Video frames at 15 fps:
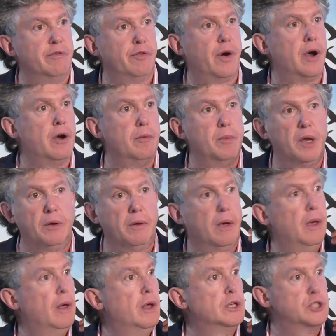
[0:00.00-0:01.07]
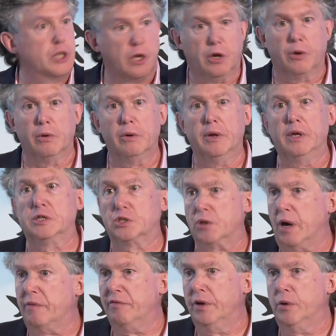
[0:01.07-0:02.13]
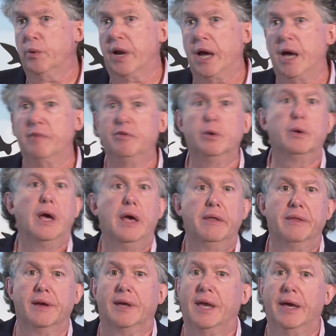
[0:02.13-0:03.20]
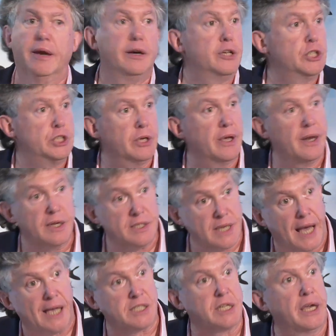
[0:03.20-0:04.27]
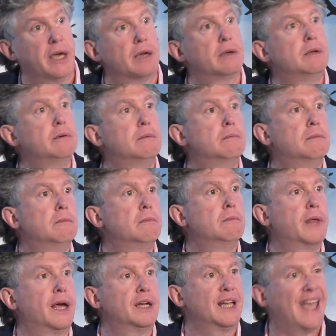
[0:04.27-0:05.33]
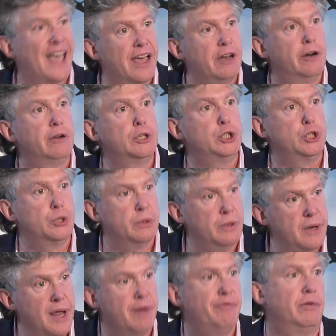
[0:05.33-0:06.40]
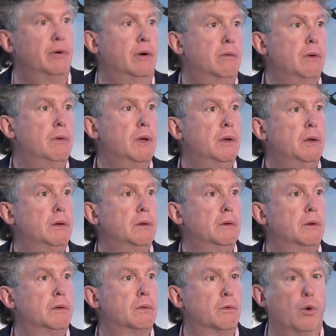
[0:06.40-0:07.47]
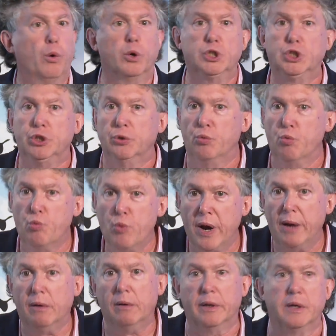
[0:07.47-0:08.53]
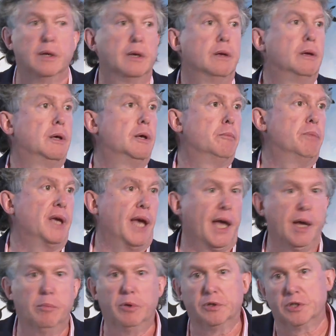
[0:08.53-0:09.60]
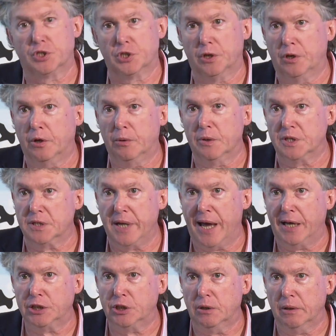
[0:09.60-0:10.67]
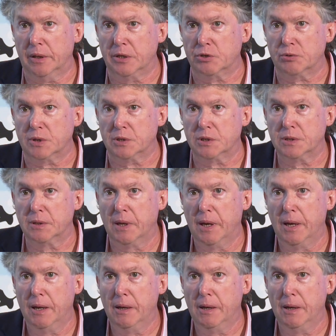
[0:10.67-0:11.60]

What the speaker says: the environment, security, sovereignty, what have you, that Canada should get its ass kicked. That Canada should never, or should rarely, be able to secure its national interests.